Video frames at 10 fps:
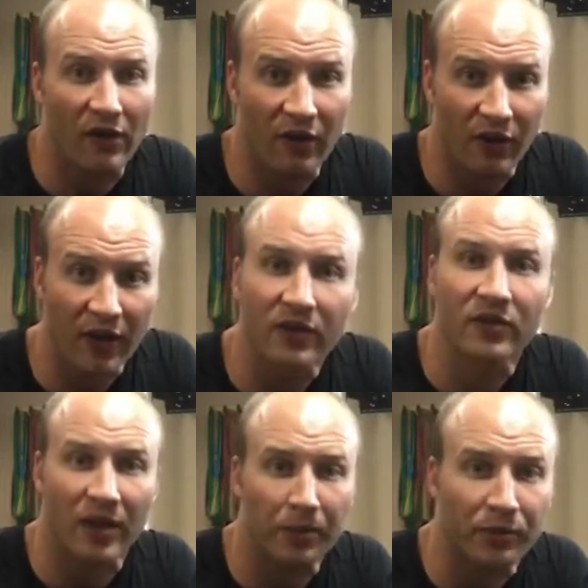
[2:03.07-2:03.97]
then the next
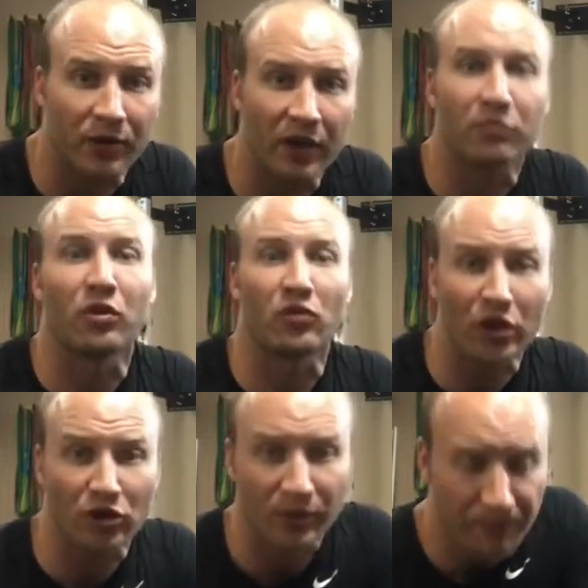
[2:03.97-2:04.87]
step, the next
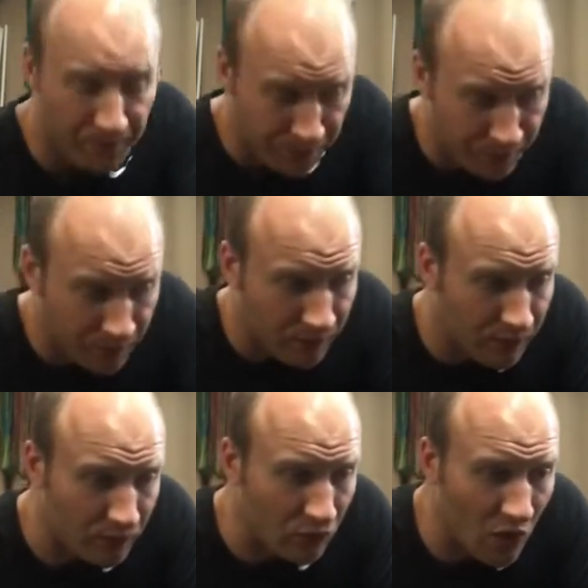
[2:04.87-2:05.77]
progression
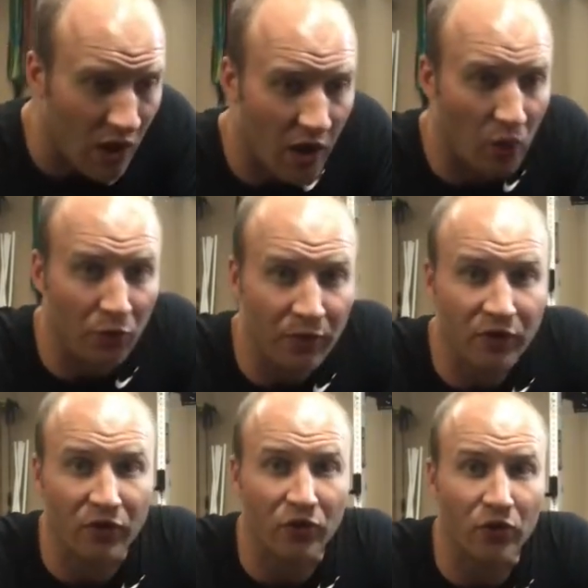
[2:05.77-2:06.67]
would be
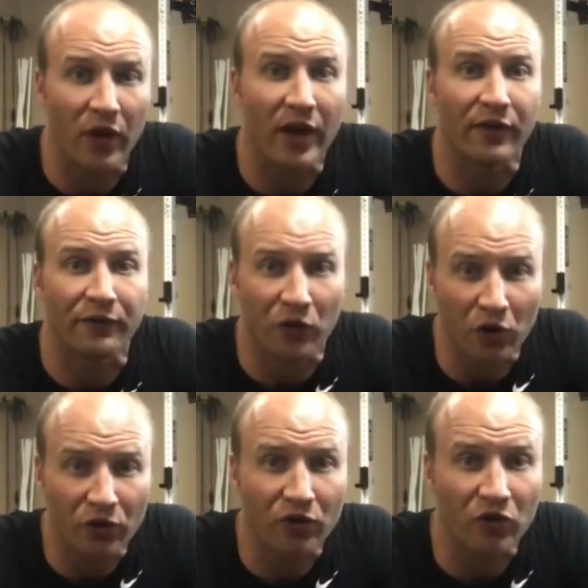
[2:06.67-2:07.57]
to do a
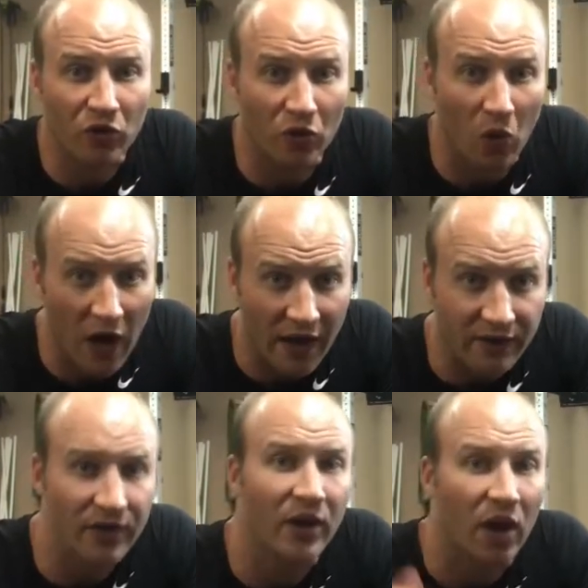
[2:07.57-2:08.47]
full
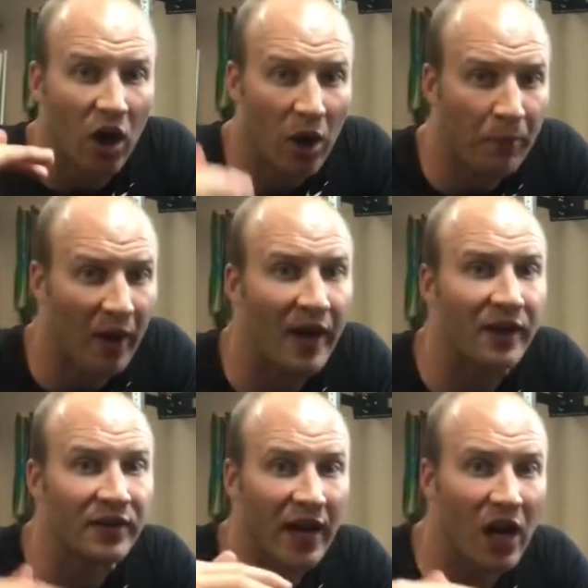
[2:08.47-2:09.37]
squat up
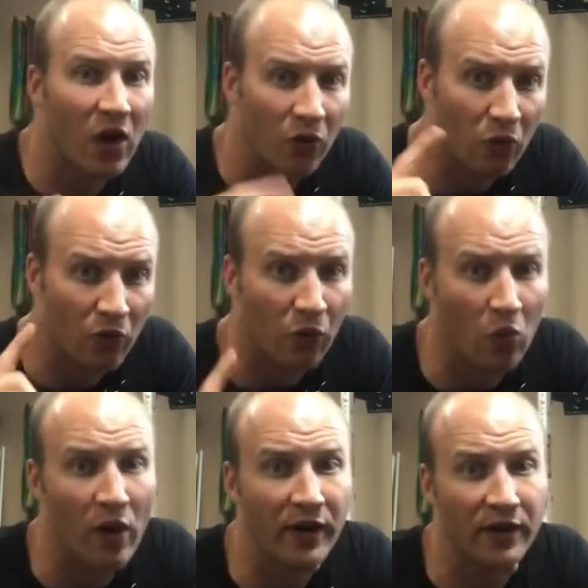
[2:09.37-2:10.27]
and down with
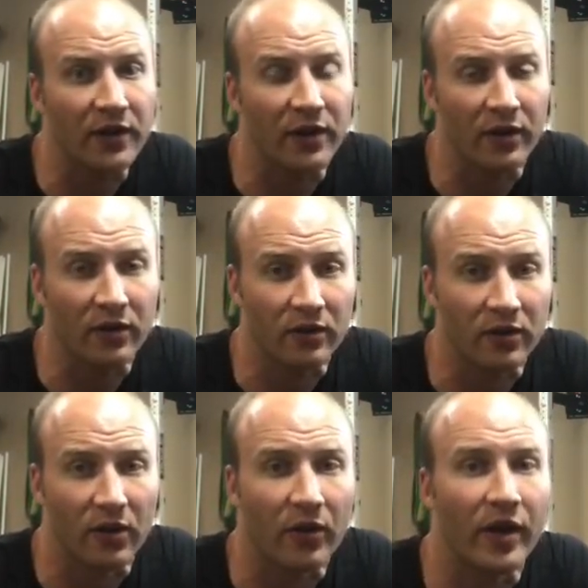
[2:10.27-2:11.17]
one inhale,
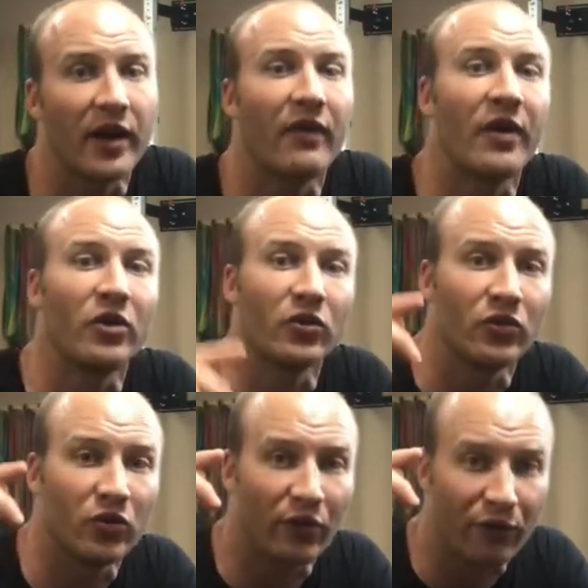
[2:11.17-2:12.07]
okay? And then you'll
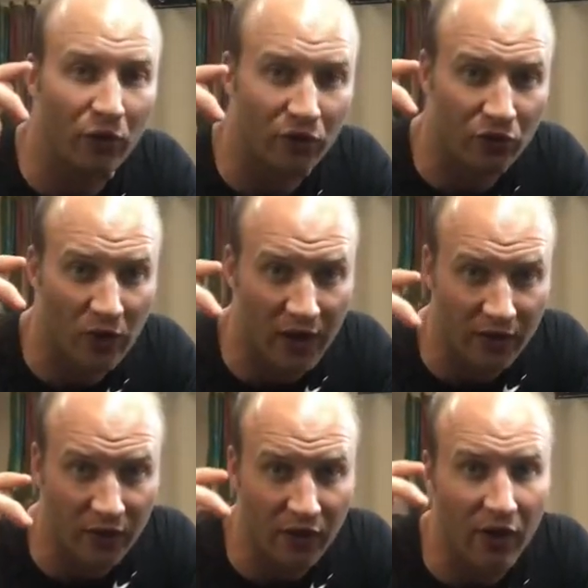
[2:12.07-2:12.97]
do a full
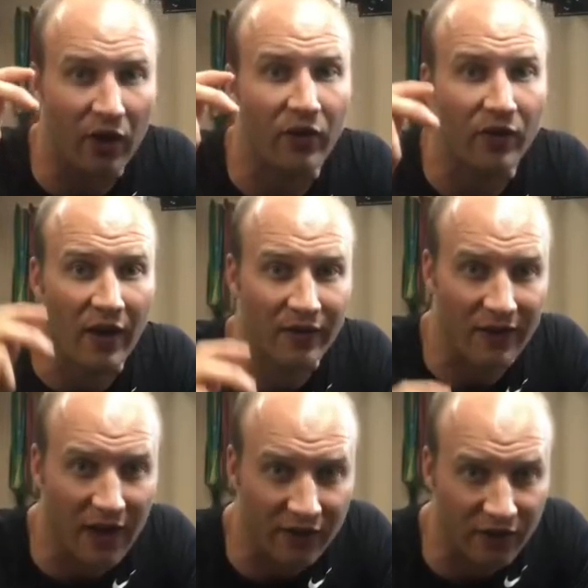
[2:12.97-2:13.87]
squat on the
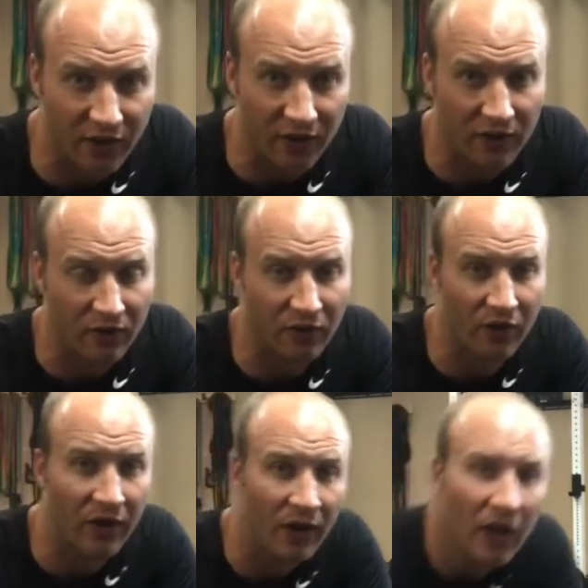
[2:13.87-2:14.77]
exhale,
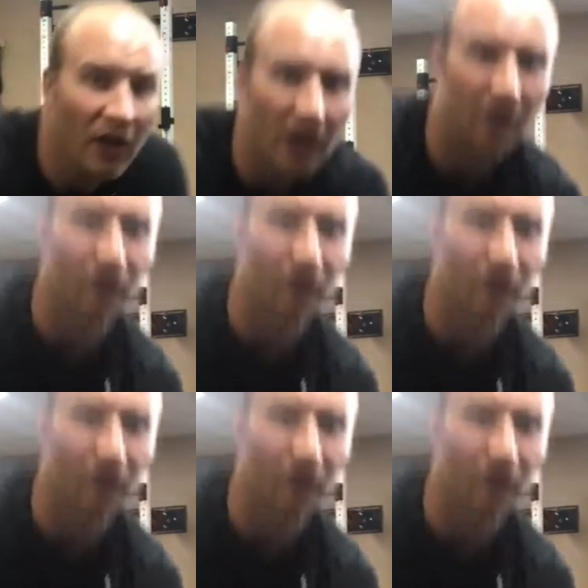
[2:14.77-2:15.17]
okay? And